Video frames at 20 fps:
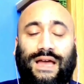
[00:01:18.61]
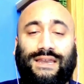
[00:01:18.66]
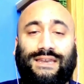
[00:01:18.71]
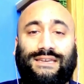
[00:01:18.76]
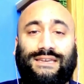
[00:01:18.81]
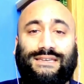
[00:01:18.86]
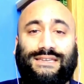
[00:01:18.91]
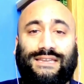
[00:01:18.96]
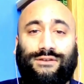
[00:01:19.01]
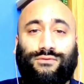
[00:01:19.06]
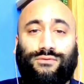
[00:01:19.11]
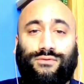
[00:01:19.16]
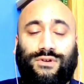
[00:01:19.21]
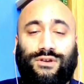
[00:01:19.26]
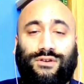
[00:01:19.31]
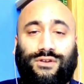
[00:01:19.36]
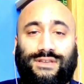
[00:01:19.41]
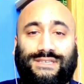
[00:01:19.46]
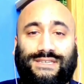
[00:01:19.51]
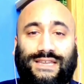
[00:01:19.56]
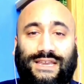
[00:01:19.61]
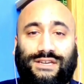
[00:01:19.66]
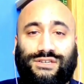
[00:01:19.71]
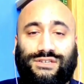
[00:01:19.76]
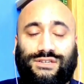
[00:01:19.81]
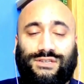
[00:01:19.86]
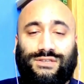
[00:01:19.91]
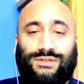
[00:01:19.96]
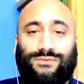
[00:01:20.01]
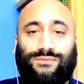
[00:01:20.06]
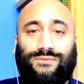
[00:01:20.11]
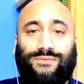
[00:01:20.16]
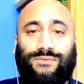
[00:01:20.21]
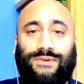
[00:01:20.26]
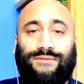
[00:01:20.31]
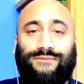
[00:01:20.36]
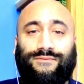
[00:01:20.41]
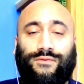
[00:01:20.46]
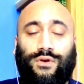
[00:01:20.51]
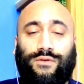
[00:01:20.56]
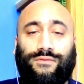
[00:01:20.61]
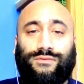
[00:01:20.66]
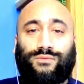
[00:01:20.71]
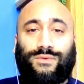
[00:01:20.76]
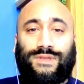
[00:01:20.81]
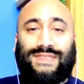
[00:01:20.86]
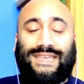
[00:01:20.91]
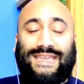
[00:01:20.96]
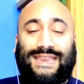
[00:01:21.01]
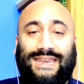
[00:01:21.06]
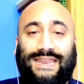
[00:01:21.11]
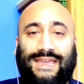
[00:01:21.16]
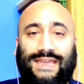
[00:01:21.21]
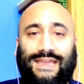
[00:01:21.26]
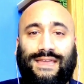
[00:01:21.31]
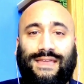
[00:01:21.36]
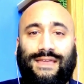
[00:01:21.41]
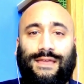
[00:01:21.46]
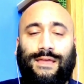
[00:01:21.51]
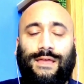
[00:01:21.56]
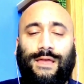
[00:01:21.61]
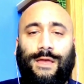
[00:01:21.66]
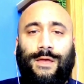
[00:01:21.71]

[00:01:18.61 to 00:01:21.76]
and indeed organisations involved within it